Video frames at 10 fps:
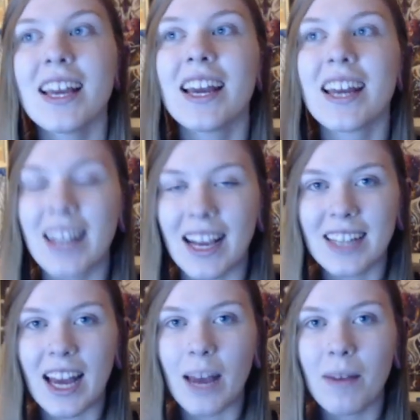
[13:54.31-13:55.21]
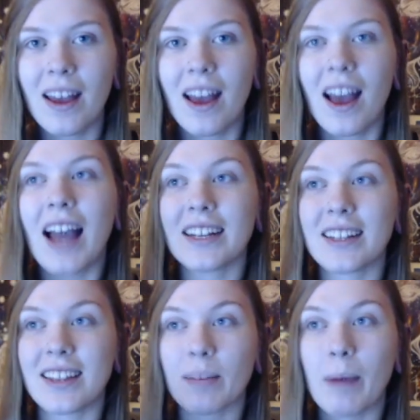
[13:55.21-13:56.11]
Next time I
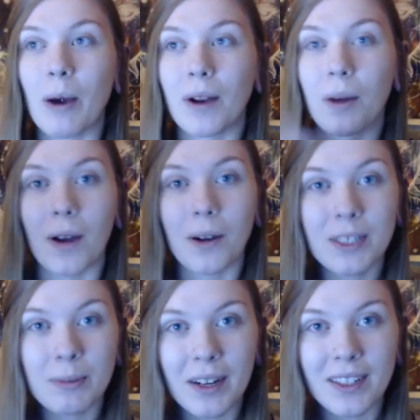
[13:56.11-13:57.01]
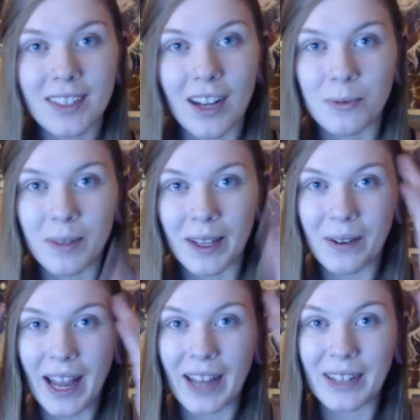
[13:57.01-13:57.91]
need to think about what I want to experience and not just be like,
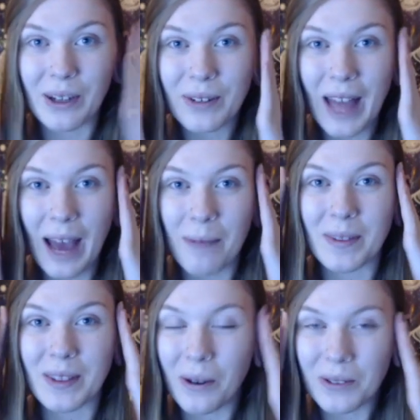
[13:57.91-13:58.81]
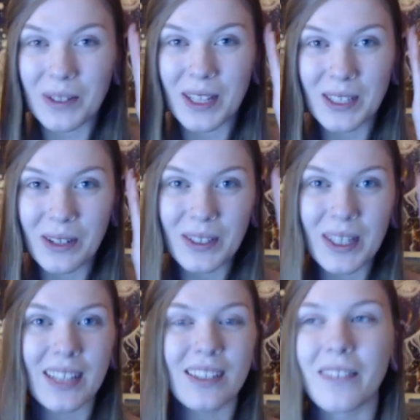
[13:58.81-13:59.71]
okay, don't do
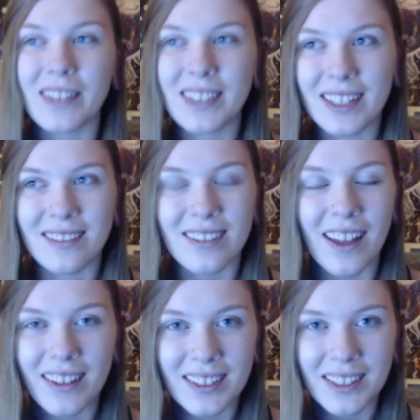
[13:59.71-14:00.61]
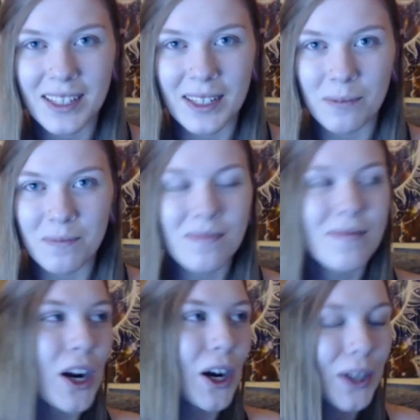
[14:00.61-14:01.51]
this. Obviously nothing's gonna
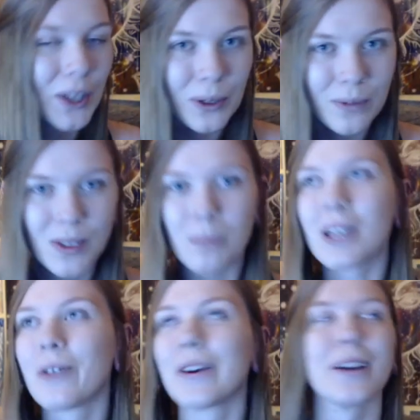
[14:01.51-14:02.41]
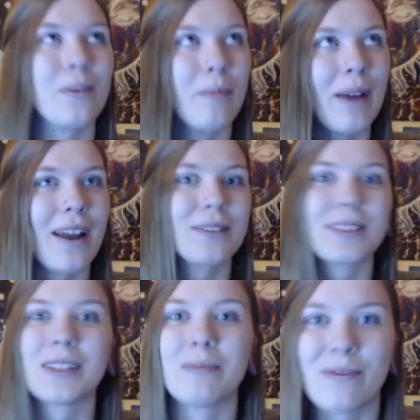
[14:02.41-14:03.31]
hurt you. So me going under the bed, I
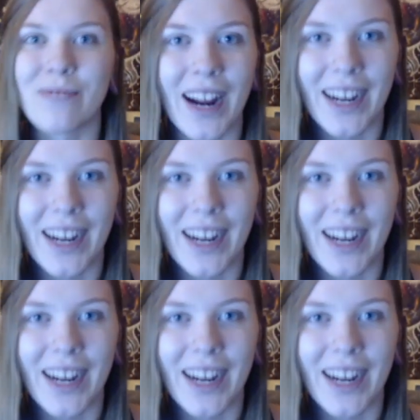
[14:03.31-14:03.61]
was gonna be fine